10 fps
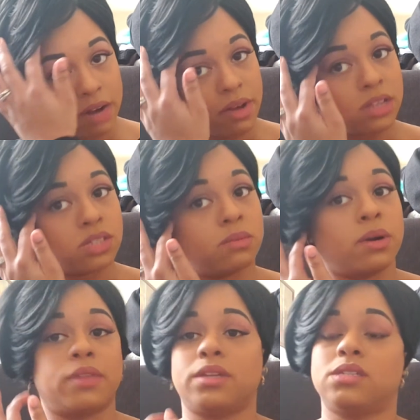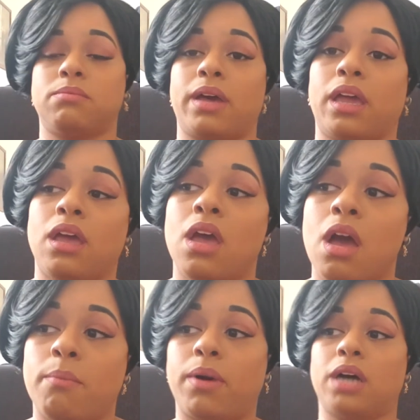of also brought this to my
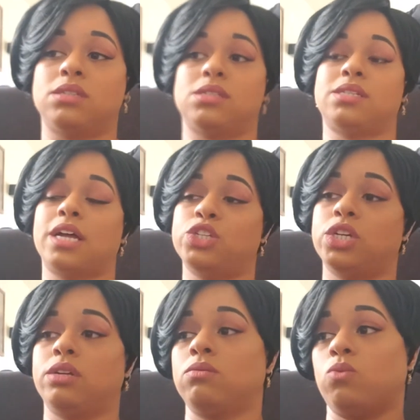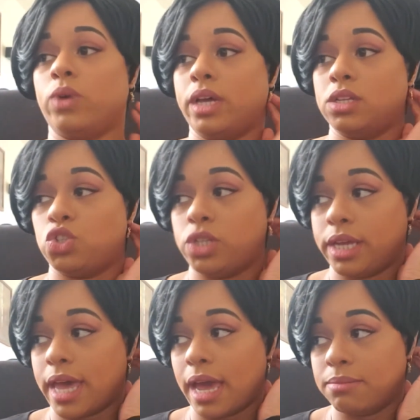boss's attention when she
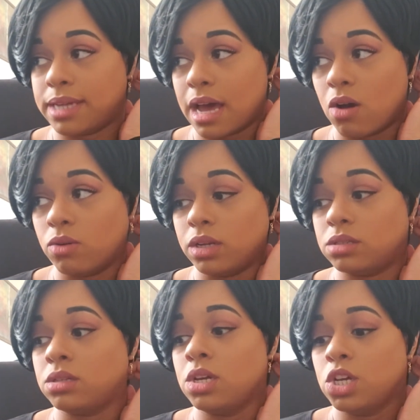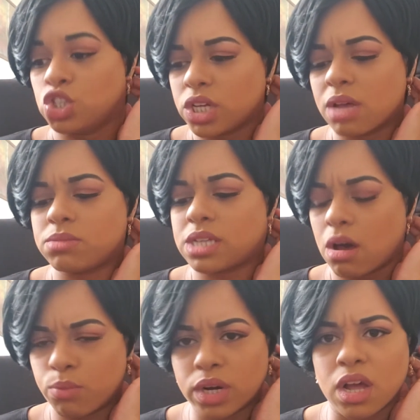came down, and she comes
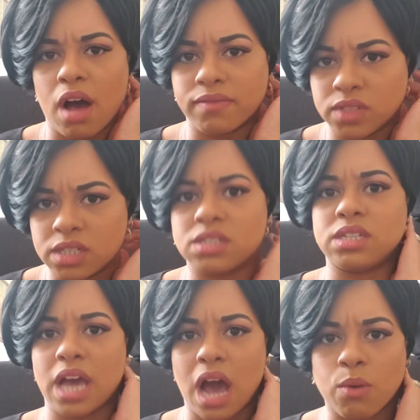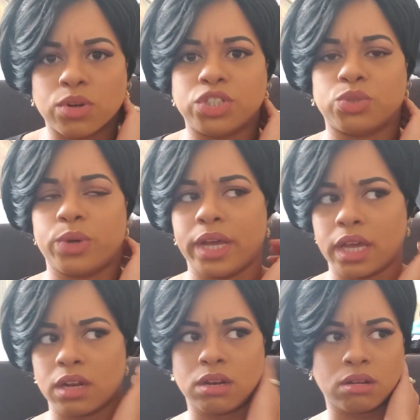down pretty often and see how we're doing
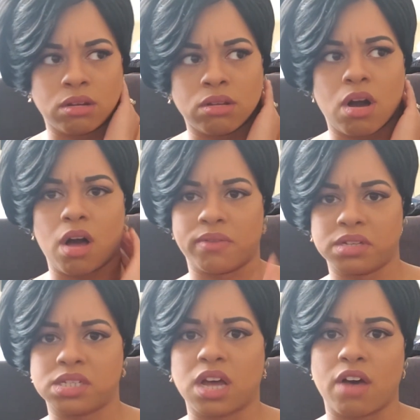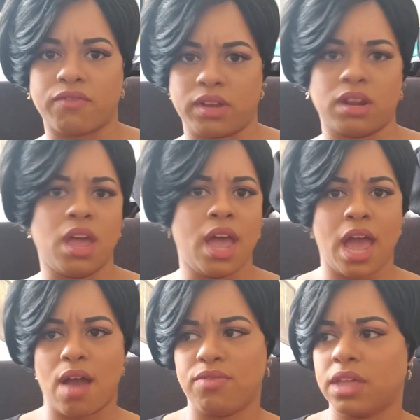and all this stuff, and
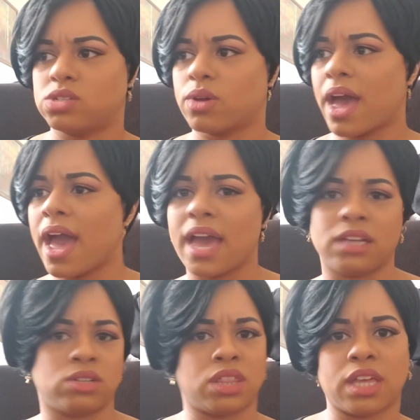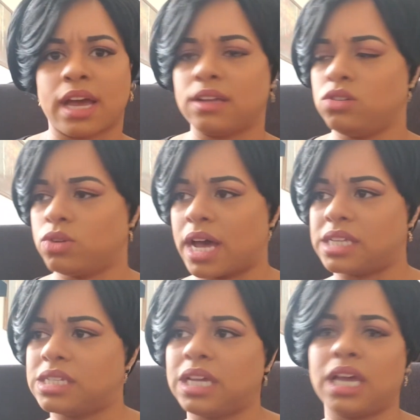everything's okay. Is there anything you
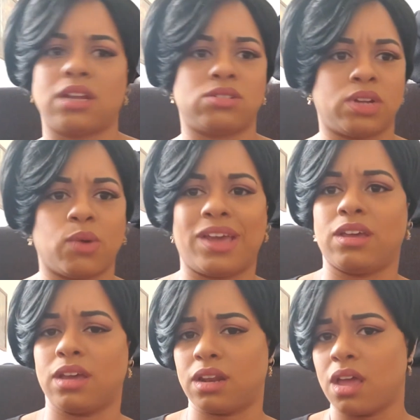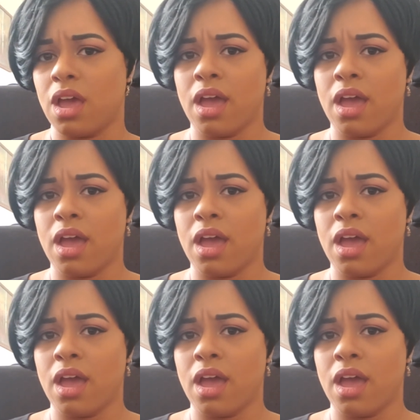guys need? Is there any way you can,